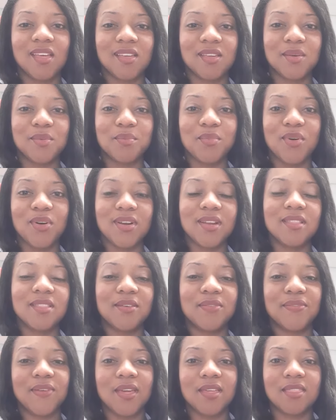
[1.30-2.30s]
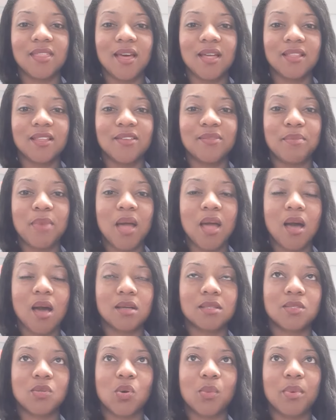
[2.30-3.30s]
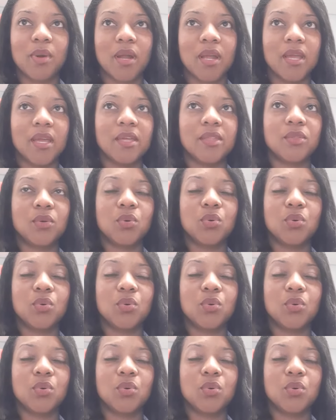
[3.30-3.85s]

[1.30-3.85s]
Good morning, the faith I live by October 8th.